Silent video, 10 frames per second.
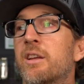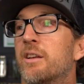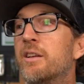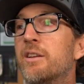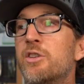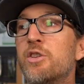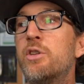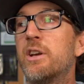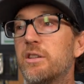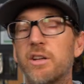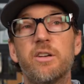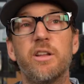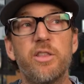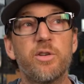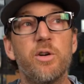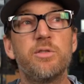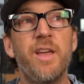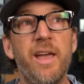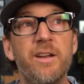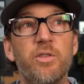spot. Actually. You could literally throw
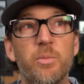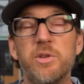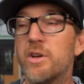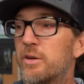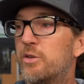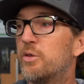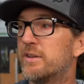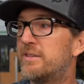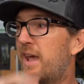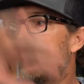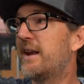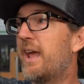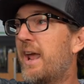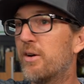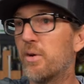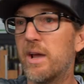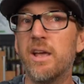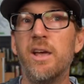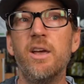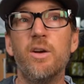10 of them. You could do a 10 A
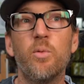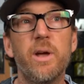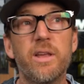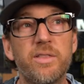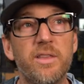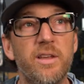rig with